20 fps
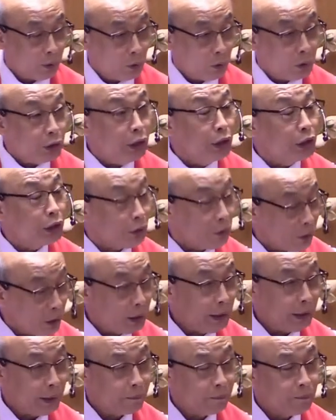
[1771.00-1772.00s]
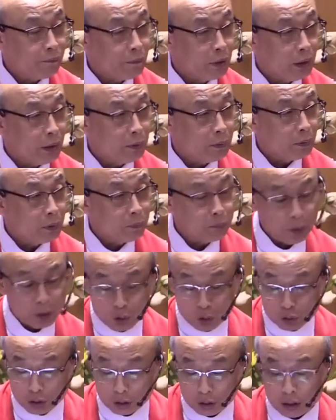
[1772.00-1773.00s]
literally.
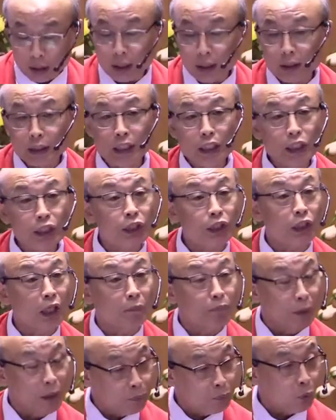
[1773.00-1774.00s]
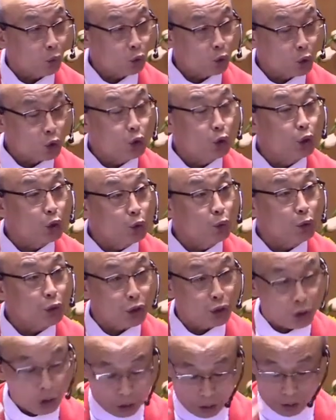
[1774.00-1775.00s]
Because of the Israel people, the
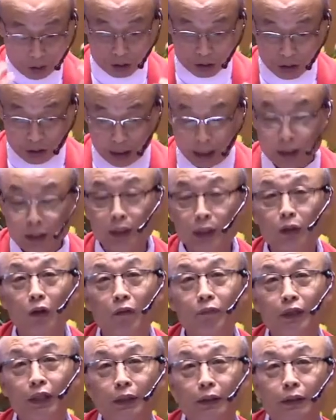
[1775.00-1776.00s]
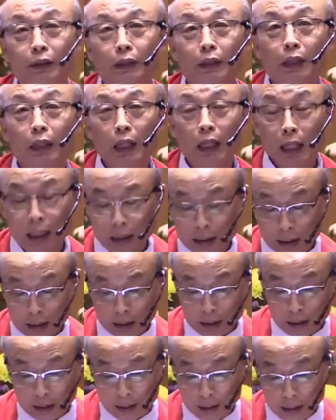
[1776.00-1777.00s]
Jewish understanding of it, and
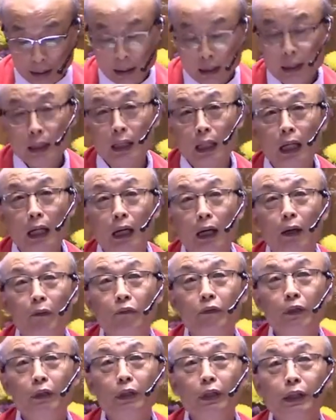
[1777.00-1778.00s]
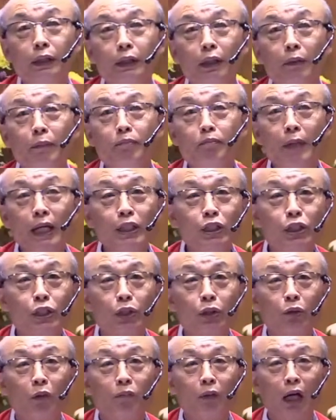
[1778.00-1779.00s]
he
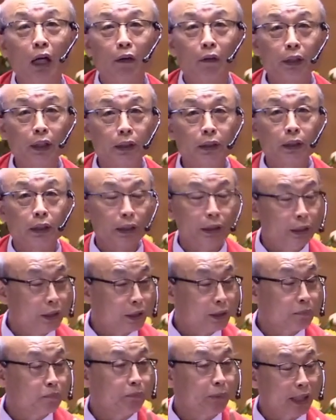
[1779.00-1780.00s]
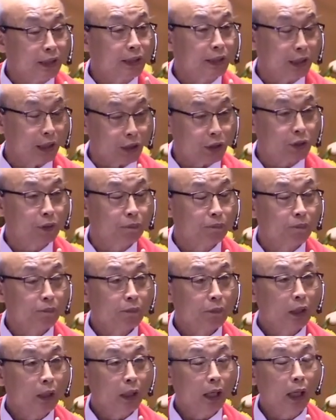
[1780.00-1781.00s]
mentioned about it in this passage.
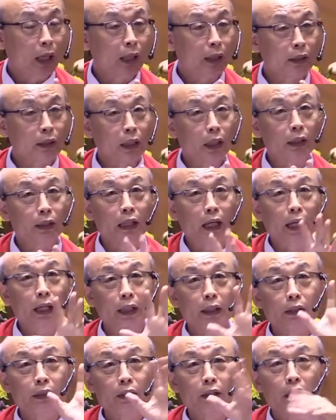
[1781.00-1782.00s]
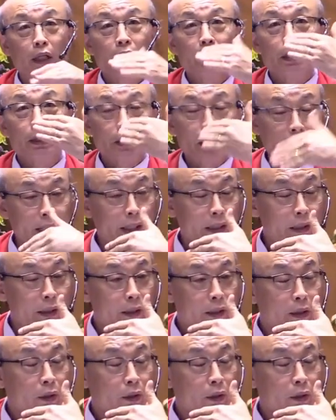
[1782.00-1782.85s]
And then they